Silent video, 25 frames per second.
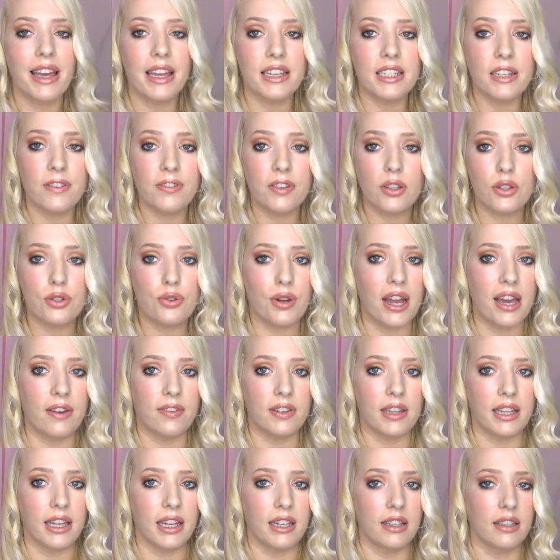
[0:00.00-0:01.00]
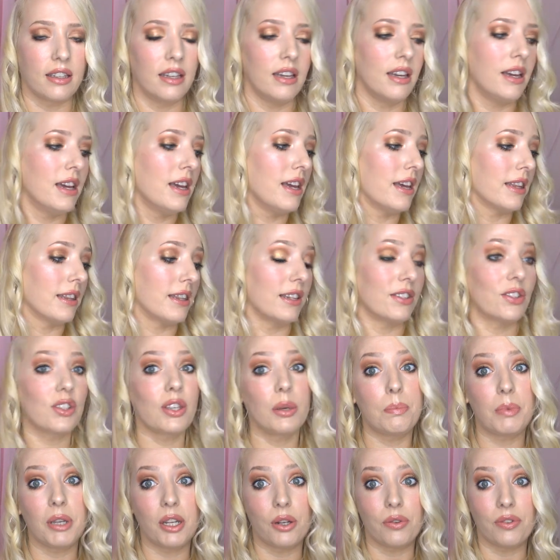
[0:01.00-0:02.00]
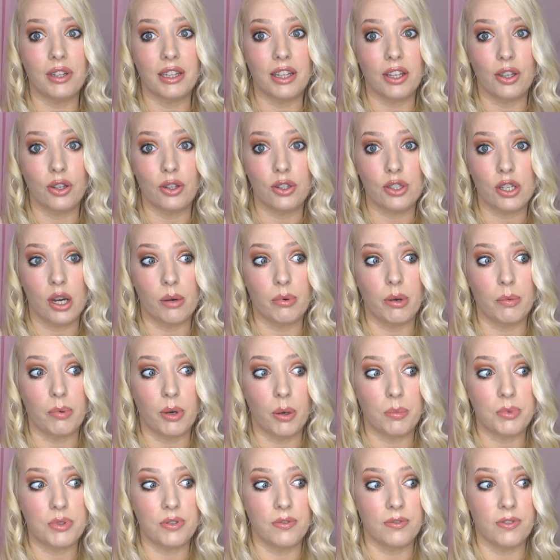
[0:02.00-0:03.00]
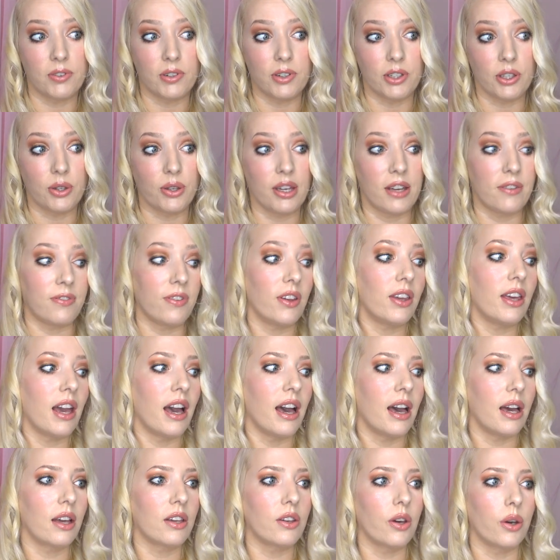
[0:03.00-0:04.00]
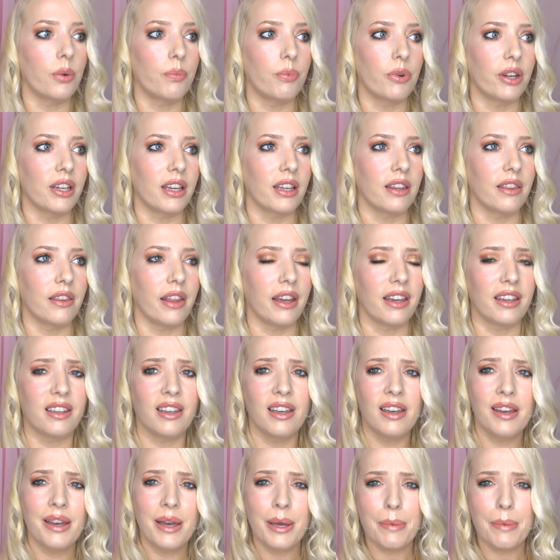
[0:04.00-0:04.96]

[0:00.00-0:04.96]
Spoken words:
And if you're traveling, this could be a really good top-up option for you if you can't go bring in like